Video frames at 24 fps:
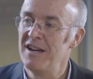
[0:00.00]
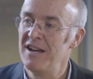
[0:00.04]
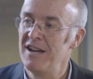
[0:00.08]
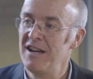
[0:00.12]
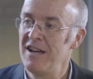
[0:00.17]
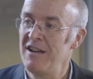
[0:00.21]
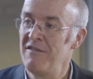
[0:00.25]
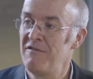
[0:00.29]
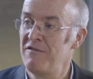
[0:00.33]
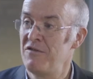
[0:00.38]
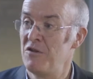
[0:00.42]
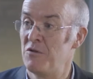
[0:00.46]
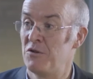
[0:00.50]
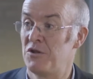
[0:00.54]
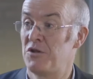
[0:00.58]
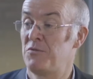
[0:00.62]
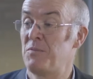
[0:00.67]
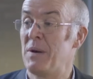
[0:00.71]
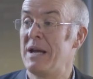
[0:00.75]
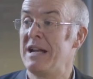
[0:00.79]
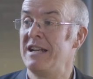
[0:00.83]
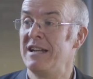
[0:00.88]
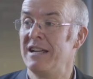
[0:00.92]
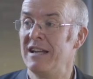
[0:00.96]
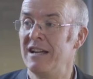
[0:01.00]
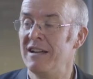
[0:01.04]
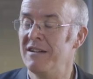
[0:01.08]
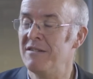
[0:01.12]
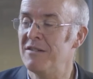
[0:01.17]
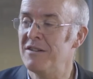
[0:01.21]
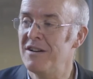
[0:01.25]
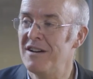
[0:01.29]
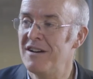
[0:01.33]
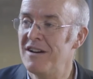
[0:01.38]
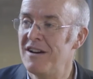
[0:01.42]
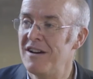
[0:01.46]
If you're
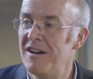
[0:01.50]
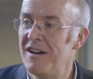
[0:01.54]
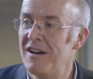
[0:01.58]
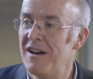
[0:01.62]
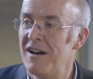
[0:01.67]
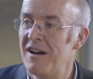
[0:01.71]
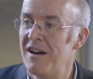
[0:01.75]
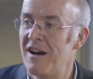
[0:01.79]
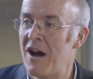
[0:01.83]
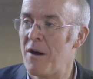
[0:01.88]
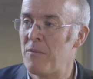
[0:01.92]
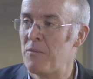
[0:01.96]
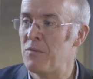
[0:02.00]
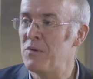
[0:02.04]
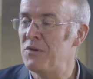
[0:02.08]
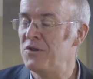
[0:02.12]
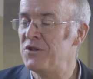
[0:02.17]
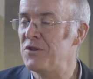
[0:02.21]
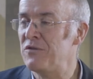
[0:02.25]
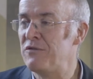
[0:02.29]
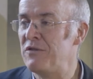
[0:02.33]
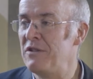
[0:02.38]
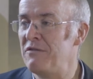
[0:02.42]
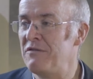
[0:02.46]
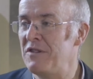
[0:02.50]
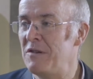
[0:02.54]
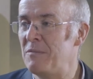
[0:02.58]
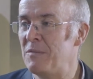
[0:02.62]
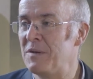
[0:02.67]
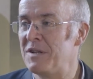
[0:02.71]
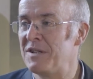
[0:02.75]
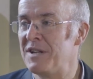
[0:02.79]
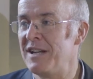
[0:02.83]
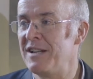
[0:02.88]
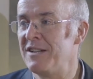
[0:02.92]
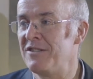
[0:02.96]
spending upwards of
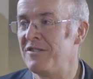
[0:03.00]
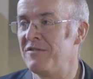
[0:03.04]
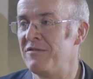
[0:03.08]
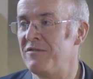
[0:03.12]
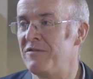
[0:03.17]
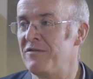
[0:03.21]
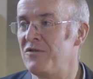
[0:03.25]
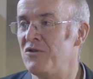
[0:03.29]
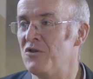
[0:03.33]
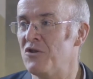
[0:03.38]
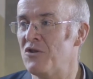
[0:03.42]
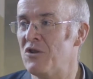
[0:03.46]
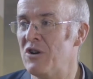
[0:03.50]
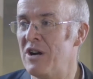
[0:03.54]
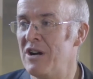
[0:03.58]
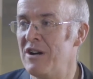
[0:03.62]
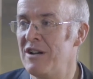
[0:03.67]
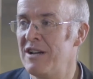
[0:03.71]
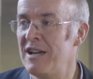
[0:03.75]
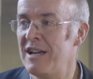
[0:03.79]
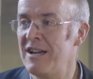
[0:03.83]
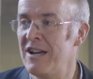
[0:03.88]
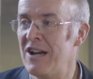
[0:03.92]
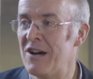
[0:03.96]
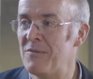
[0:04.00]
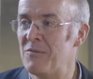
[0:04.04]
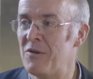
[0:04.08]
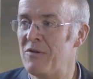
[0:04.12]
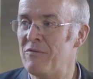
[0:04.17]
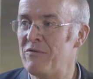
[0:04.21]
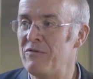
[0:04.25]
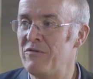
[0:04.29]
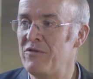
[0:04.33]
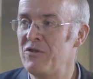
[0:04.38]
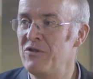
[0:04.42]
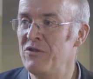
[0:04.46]
50% of your income
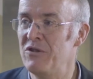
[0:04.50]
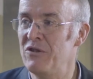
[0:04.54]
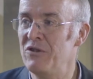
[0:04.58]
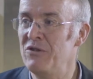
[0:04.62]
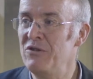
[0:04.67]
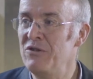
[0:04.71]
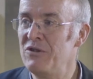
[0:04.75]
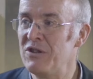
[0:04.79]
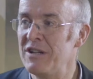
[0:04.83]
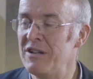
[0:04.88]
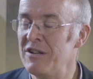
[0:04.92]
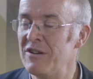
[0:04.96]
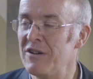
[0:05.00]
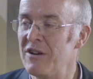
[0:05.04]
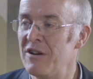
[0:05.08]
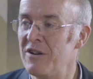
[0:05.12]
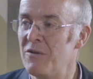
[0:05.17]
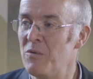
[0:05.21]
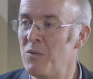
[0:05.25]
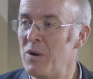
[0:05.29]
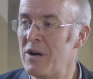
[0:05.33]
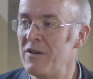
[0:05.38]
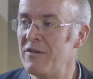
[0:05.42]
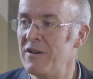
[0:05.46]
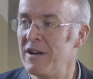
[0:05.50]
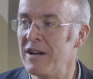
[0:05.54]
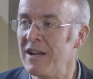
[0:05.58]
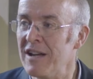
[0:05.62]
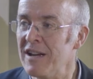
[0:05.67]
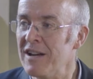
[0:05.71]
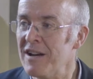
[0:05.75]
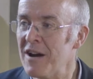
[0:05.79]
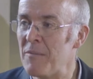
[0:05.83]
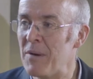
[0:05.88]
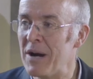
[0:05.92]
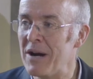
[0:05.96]
on food, then you're going to
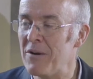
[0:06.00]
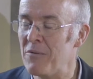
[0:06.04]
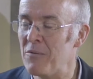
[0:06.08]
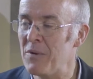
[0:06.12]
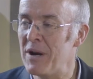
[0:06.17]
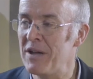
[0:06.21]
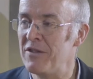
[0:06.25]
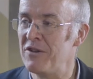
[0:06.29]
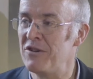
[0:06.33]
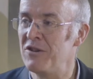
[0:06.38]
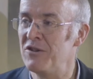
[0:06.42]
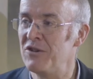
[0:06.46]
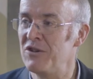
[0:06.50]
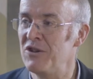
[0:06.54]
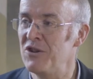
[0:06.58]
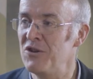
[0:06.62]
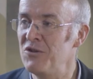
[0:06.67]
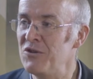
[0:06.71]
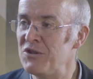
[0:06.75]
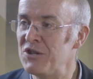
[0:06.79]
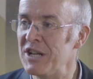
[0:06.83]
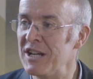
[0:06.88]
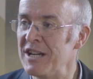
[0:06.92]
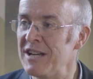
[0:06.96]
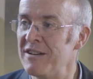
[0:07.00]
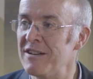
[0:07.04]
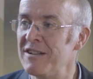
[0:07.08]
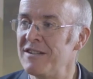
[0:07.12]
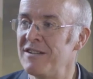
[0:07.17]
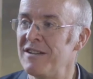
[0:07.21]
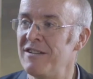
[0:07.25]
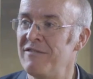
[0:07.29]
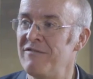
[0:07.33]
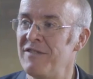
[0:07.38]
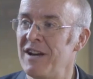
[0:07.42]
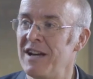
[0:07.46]
worry about whether you're using it
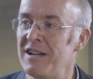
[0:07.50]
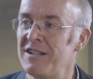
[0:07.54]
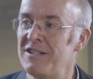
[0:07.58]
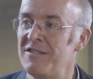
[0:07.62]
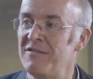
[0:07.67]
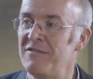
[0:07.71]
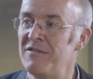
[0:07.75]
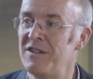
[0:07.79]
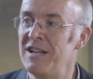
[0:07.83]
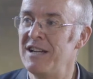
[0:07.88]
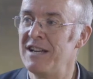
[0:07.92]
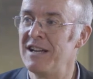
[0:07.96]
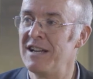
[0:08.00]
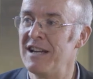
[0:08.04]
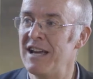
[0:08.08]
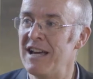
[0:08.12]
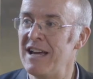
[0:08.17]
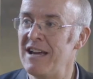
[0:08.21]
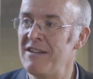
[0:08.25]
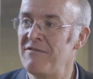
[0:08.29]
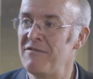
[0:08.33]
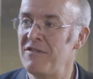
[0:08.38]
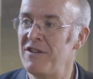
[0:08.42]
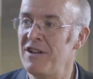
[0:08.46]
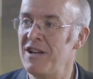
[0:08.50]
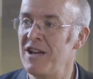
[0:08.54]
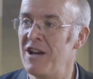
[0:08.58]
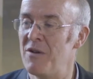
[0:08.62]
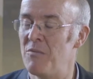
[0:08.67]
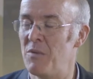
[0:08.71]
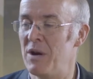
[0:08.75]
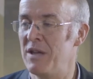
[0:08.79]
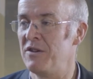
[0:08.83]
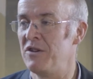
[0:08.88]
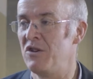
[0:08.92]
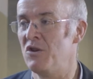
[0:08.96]
effectively and carefully
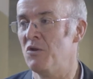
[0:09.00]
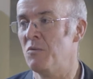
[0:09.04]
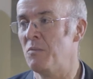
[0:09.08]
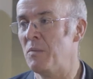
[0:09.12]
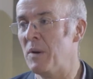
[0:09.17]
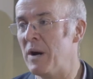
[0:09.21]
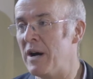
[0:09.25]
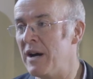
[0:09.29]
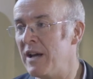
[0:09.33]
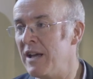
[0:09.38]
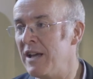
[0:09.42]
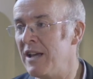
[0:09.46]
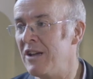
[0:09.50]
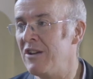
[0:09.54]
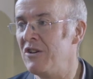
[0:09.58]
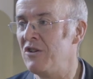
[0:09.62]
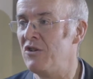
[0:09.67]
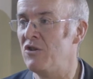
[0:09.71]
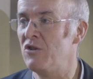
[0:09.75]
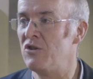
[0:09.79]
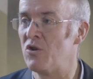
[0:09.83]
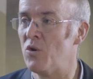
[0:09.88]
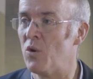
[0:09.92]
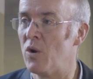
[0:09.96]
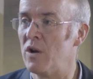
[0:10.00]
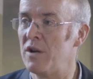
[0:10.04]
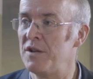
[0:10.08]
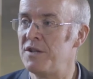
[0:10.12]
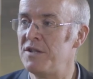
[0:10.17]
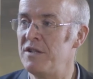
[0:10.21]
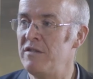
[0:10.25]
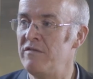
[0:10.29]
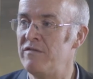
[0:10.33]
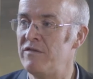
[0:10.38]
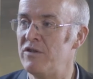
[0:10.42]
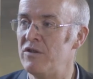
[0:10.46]
and whether you're buying good
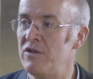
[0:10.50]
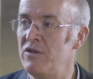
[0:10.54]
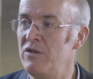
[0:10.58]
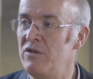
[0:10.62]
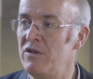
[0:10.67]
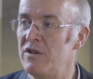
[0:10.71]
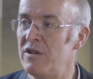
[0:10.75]
quality food.